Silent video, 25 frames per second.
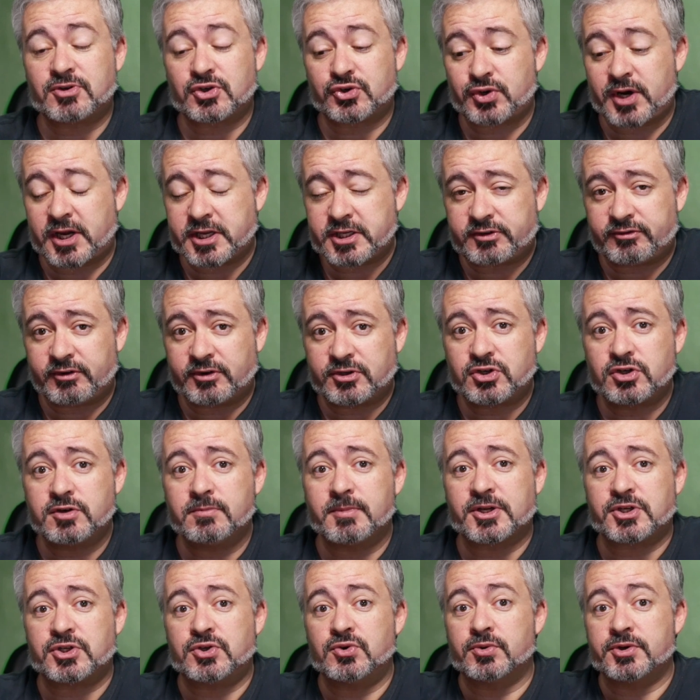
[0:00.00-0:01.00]
to transfer too
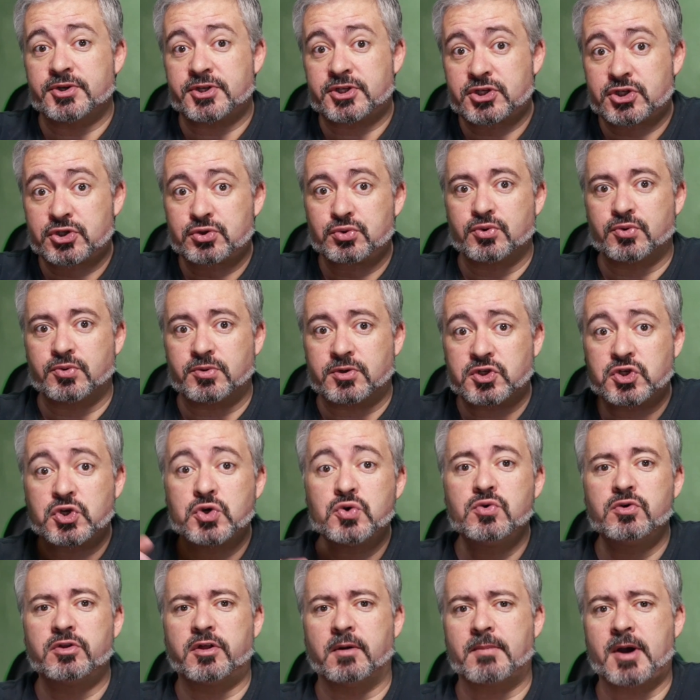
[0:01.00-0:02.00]
much noise through
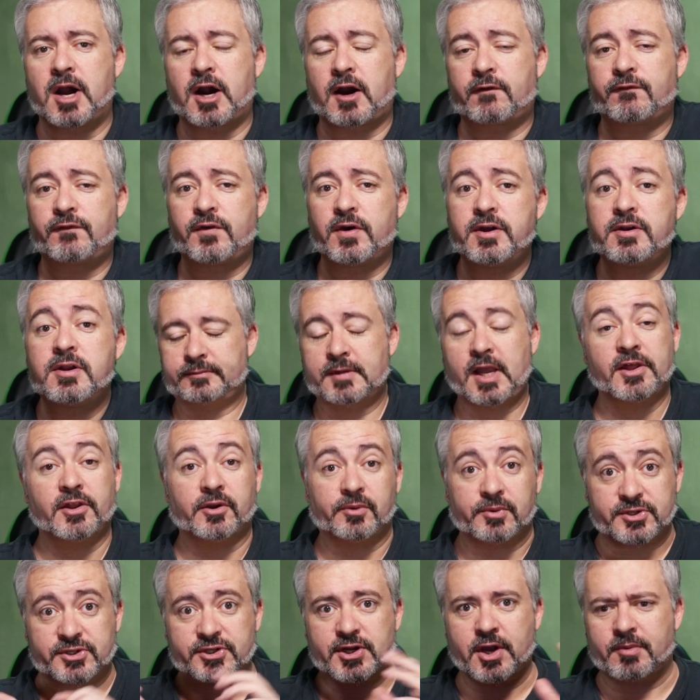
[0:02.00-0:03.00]
to the microphone, and
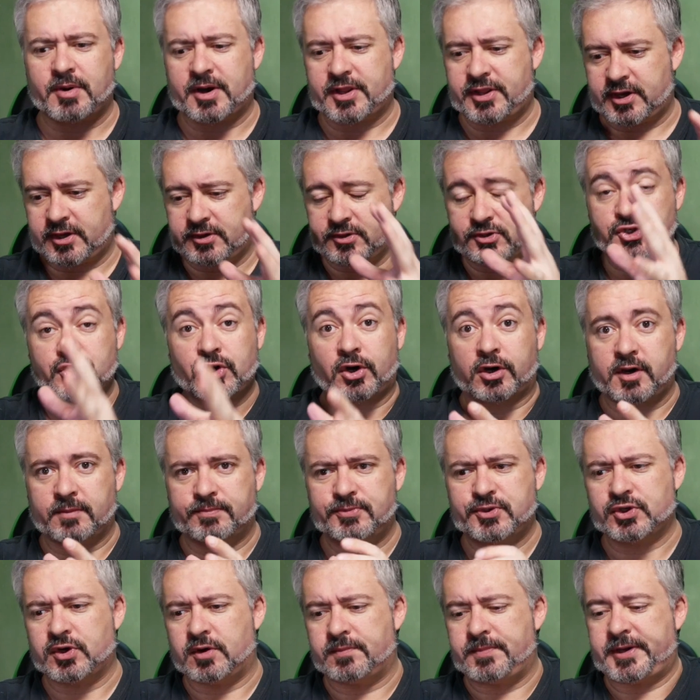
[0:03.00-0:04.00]
there is no other
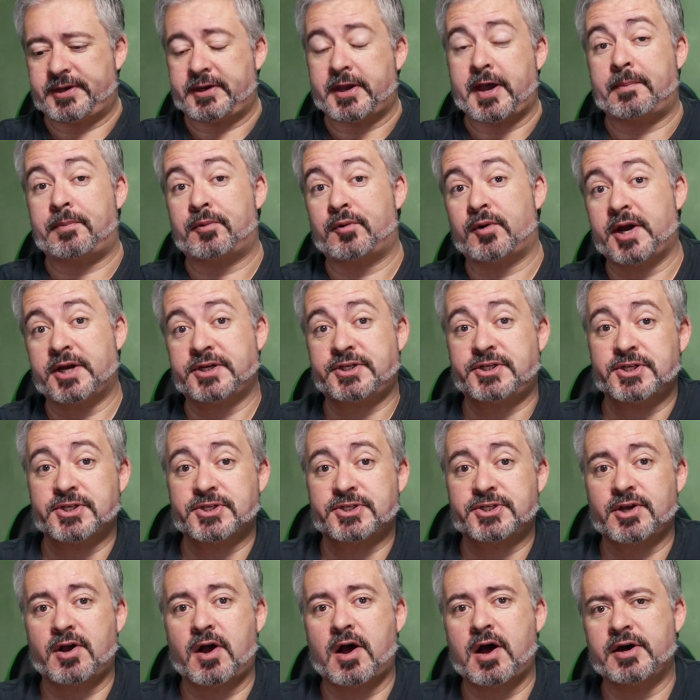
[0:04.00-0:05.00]
shock-absorbing
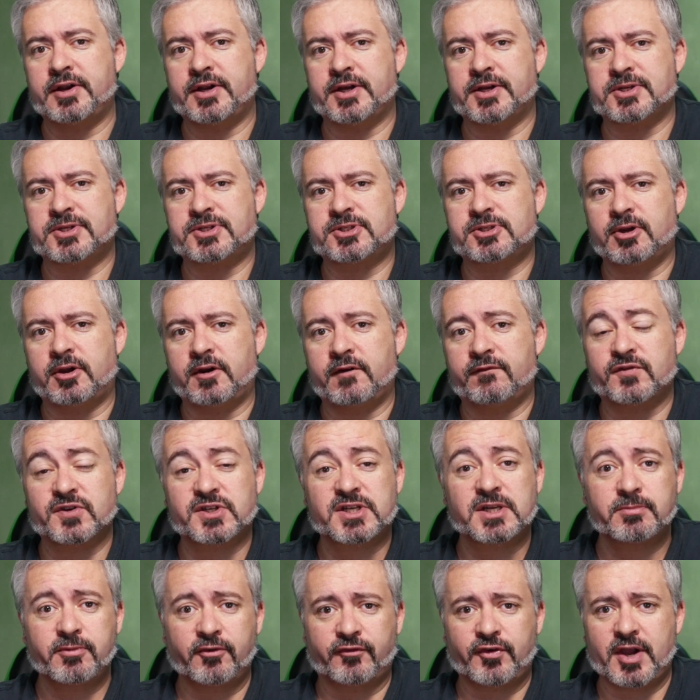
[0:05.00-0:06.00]
apparatus on it, so for
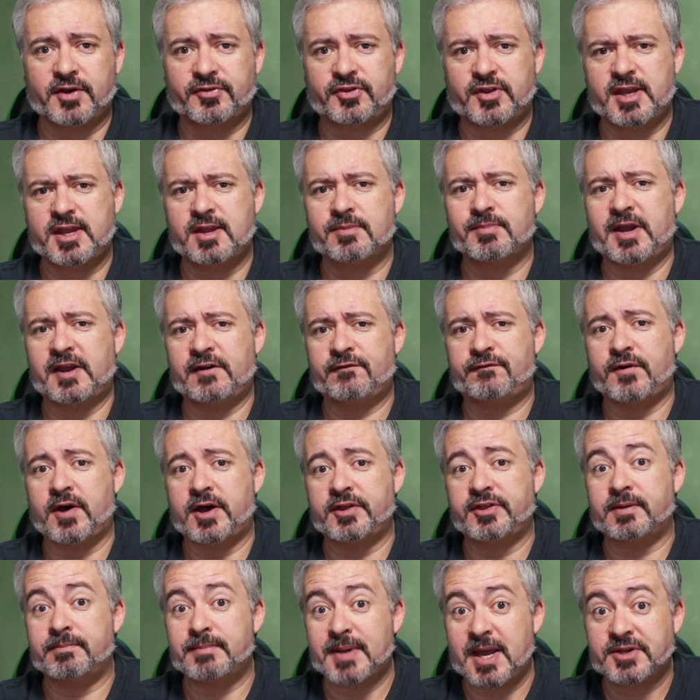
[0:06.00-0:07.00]
some of you out there, you may
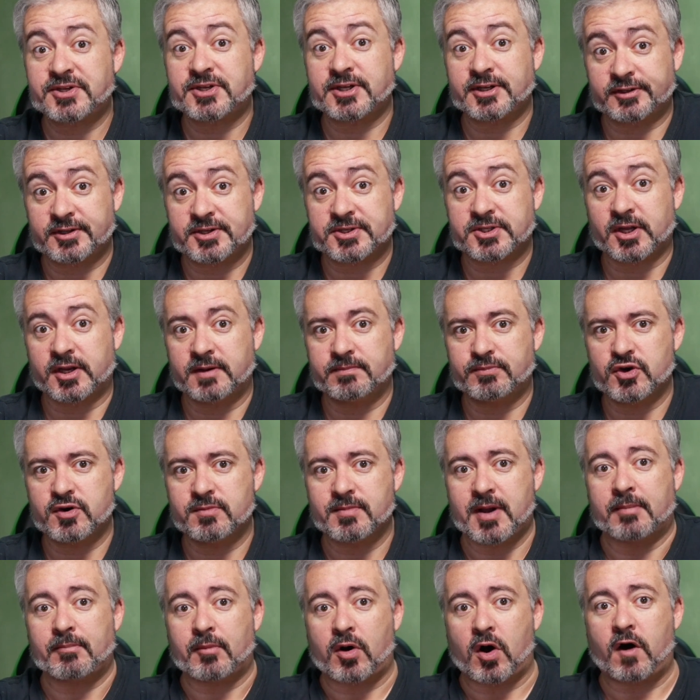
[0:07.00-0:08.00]
find that mounting this on a
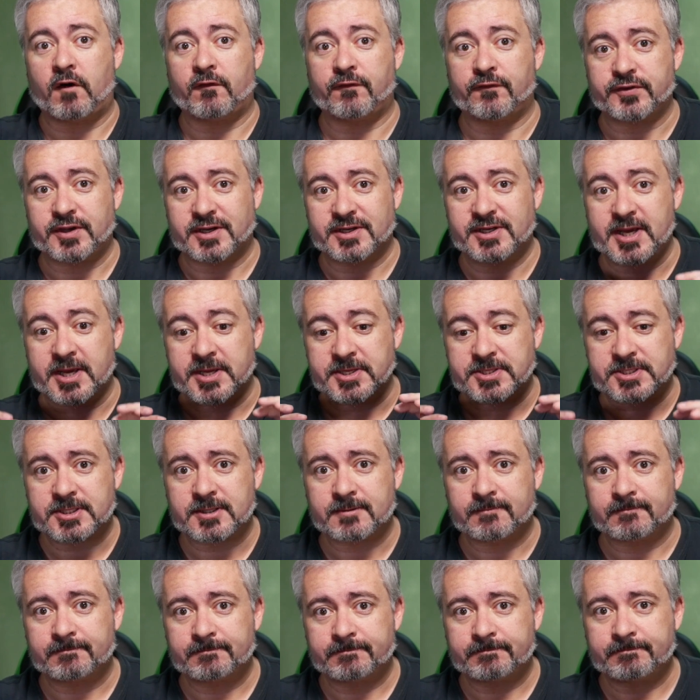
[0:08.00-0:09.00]
boom arm off your desk
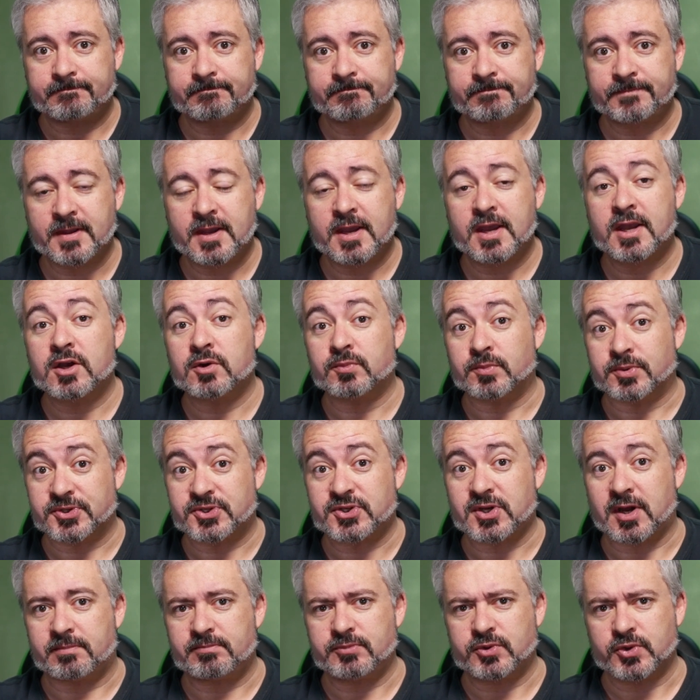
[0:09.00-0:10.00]
will
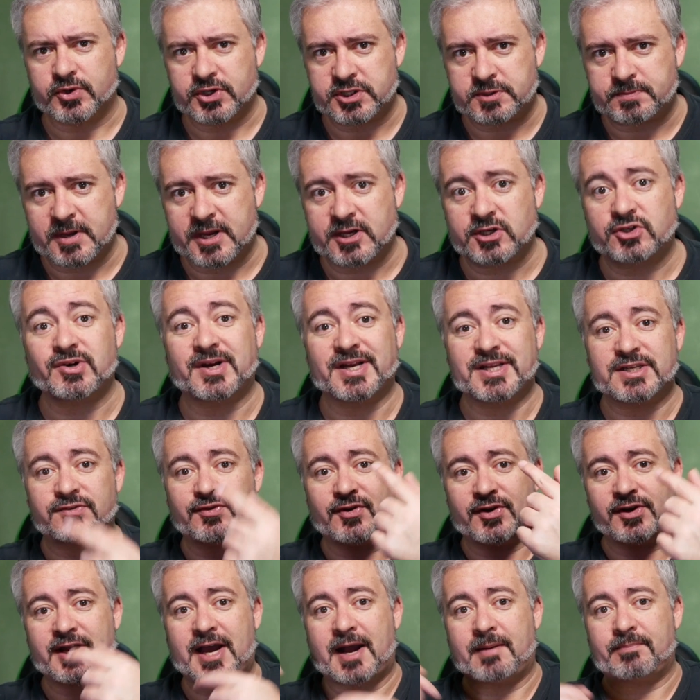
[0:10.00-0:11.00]
stop noise being
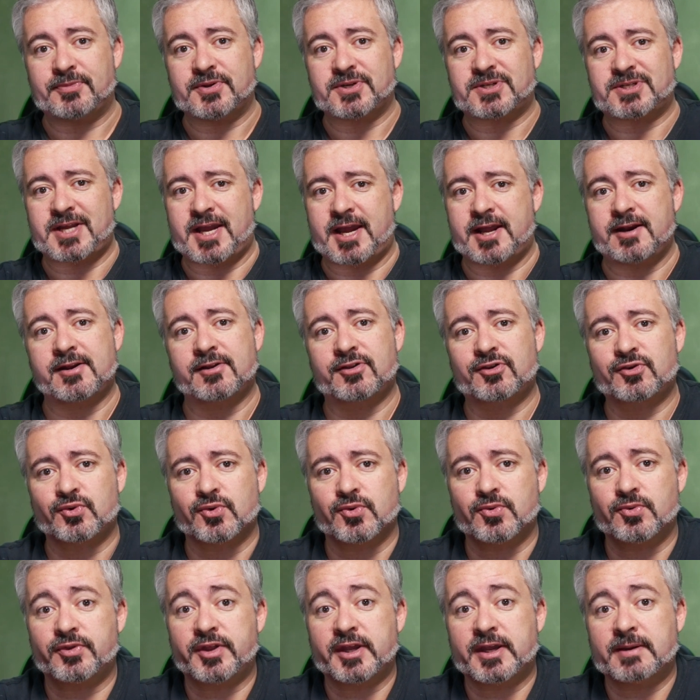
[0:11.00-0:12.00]
transferred up the stand
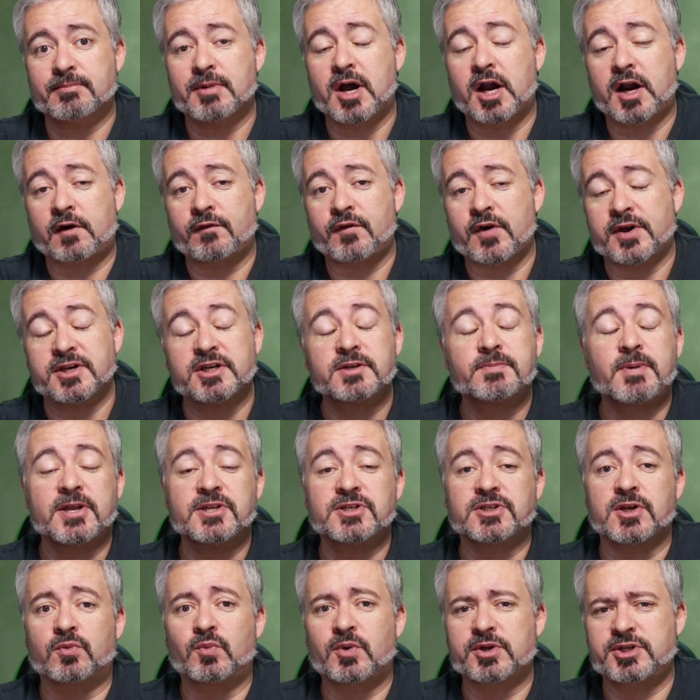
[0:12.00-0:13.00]
through the microphone. It
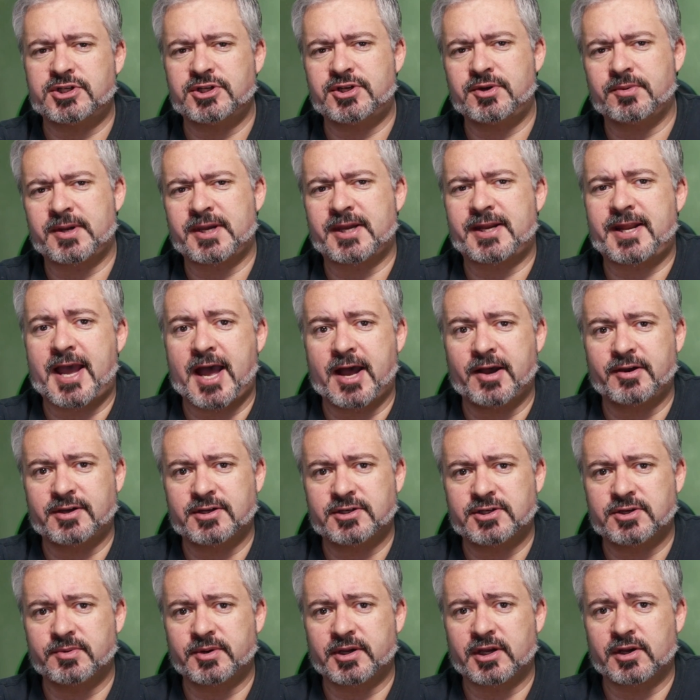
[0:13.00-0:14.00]
depends on what you're doing and how you're
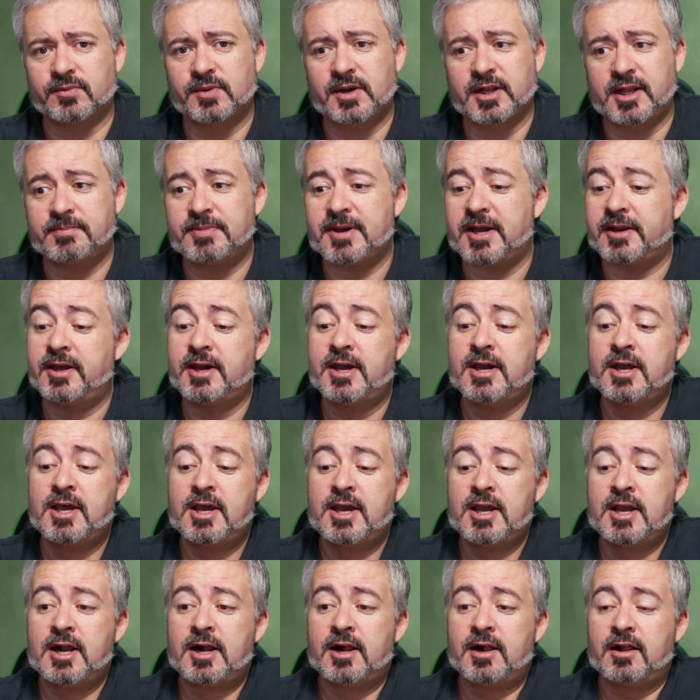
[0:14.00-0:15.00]
doing it, really, but
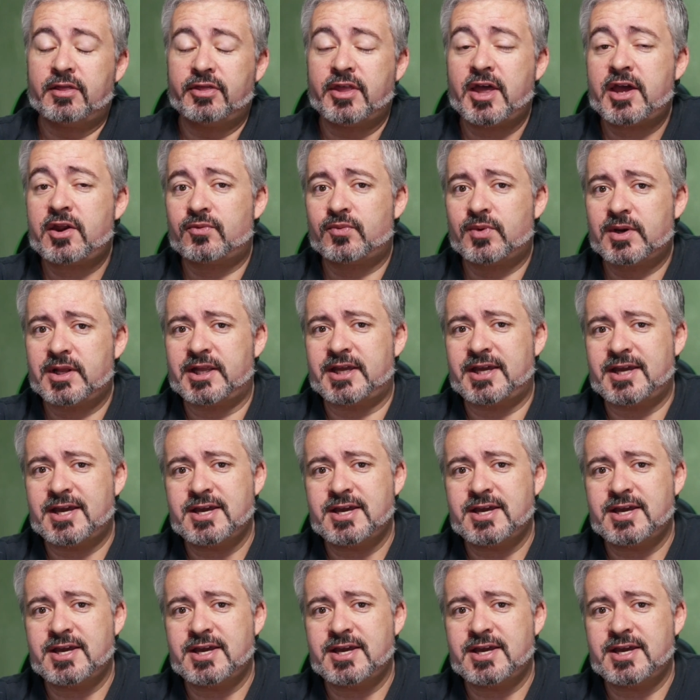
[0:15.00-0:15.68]
that really